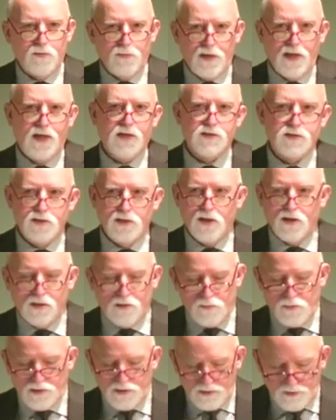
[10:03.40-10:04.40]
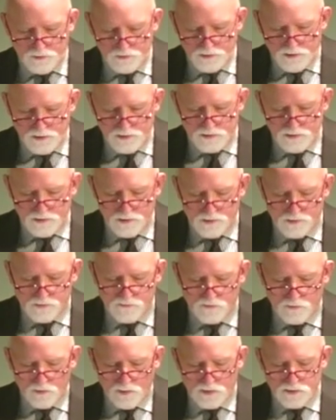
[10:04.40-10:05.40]
capacity, I can make healthcare
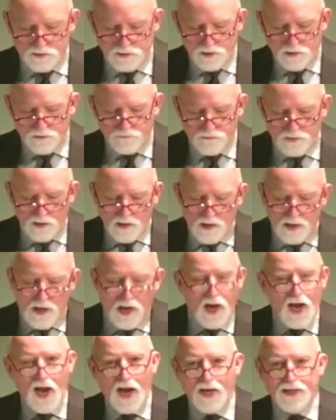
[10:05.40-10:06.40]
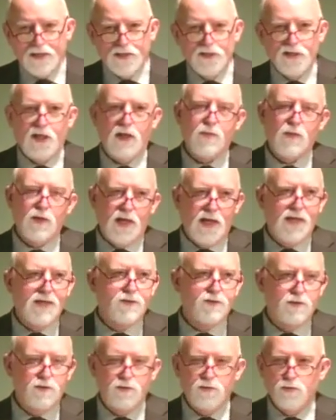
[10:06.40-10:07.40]
decisions for myself. I can name an
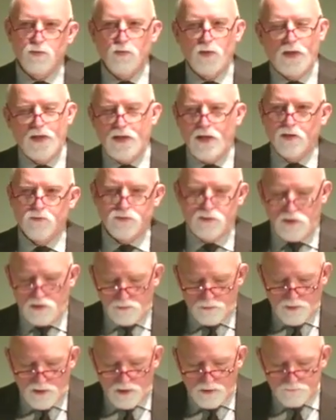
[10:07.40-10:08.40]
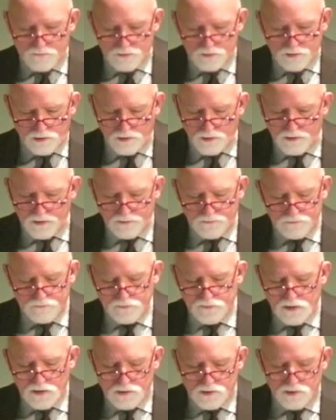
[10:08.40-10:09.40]
agent through a healthcare power of attorney
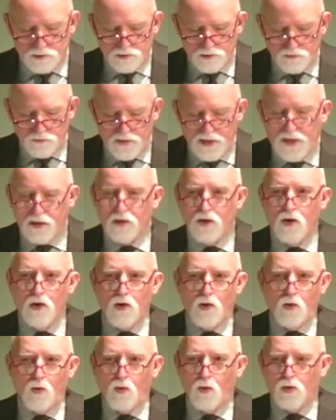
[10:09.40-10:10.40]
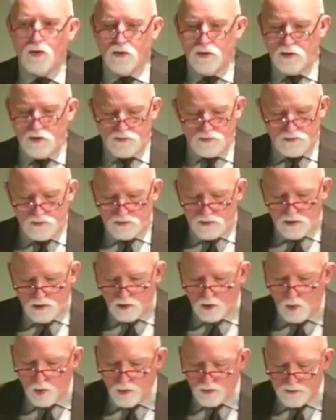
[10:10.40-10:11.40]
to do that, or a
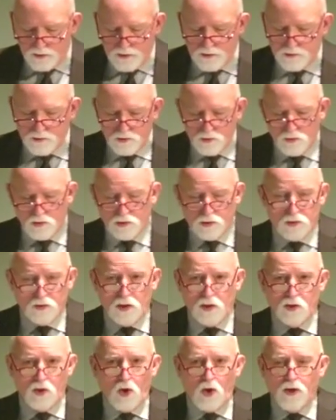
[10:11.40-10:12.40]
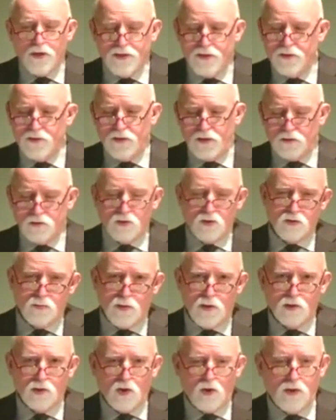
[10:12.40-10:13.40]
court can do a guardian, and I'll talk
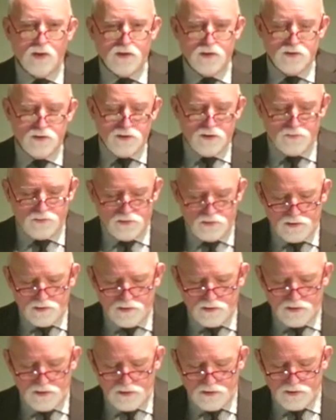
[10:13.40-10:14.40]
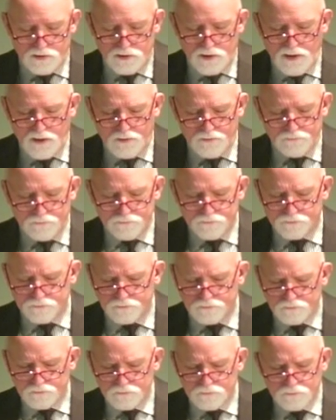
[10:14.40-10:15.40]
about guardianships here in a second.
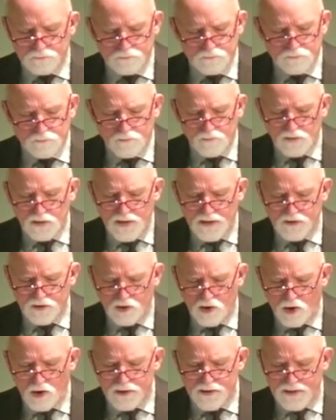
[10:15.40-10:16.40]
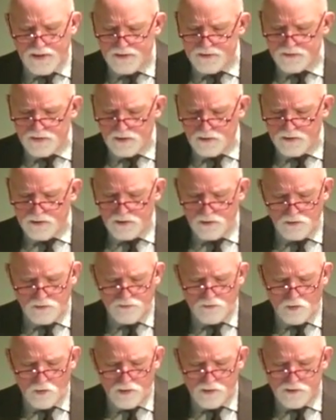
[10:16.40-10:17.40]
And the guardian has that legal
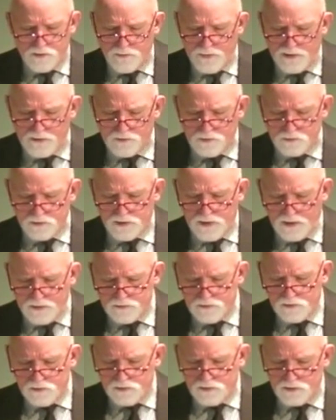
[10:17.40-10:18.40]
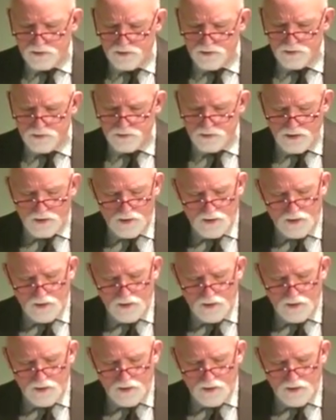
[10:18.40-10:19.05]
authority to make those kinds of decisions.